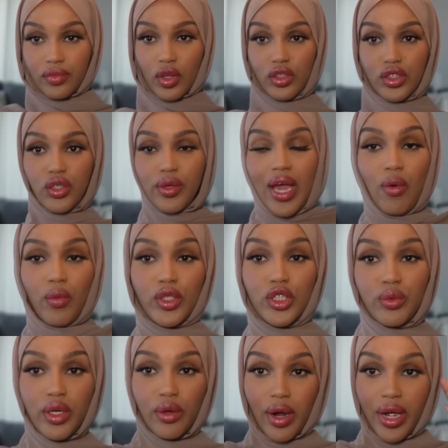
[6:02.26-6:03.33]
So yeah, we're
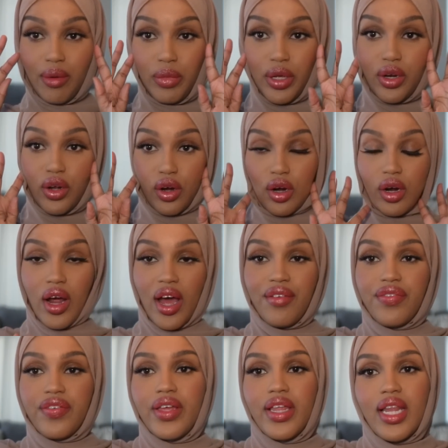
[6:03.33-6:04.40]
doing great, me and her. I
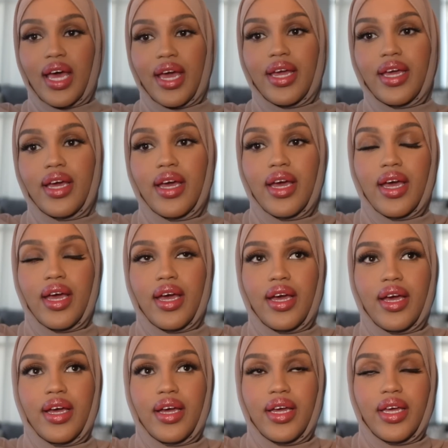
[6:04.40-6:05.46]
feel like
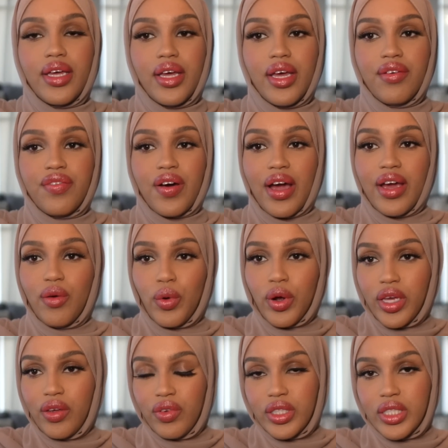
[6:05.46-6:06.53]
if I were
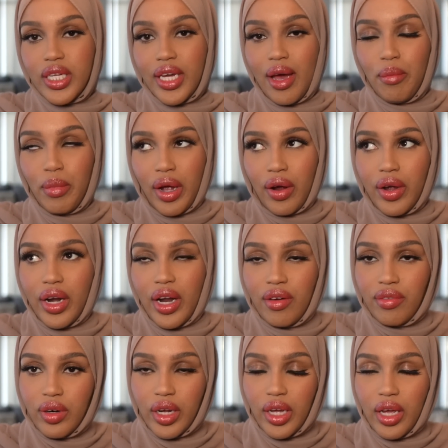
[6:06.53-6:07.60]
even to get married
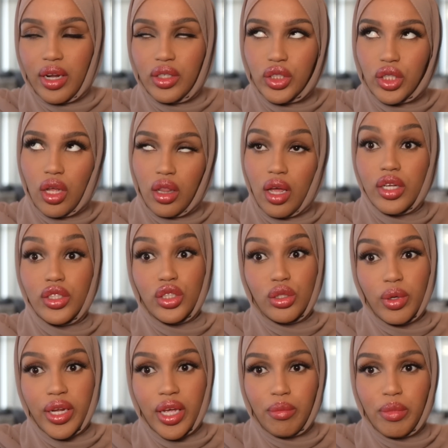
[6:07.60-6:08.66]
ever again, inshallah, I do
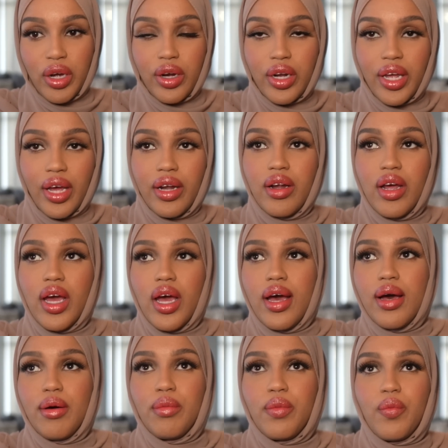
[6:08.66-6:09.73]
want to get married again.
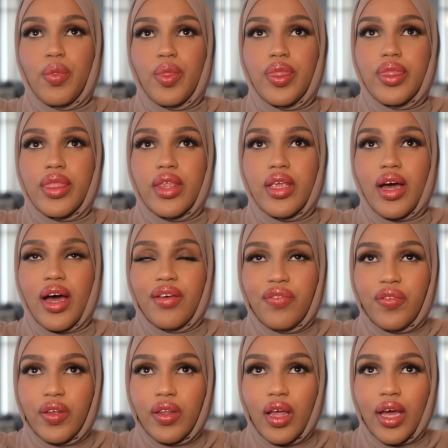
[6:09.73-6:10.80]
I
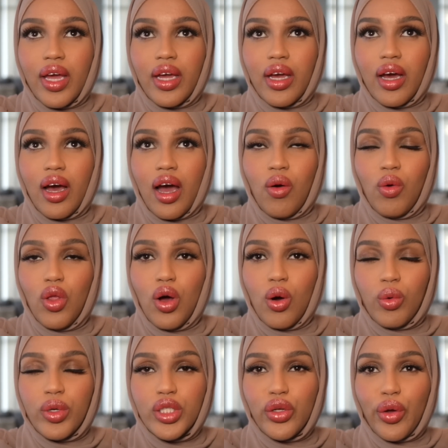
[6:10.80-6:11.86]
feel like I will
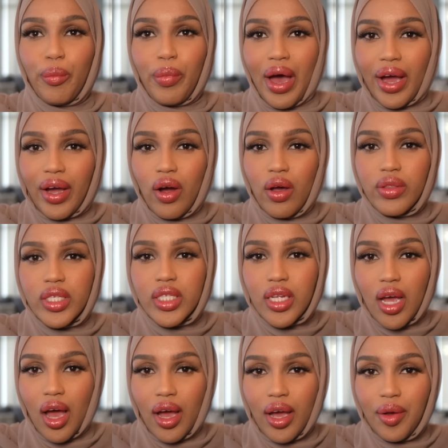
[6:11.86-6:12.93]
always look back on this
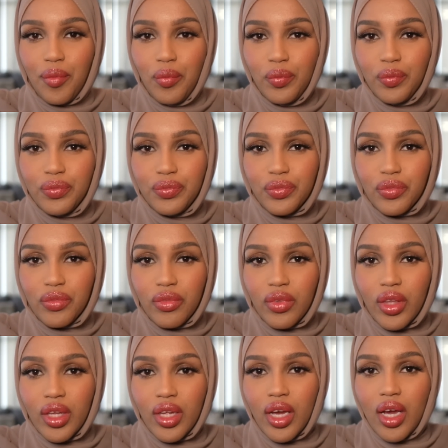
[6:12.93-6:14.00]
time
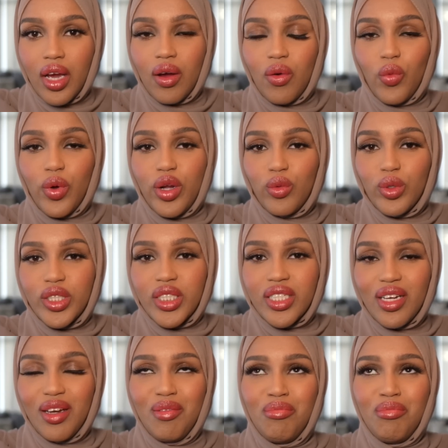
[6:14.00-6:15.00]
when it was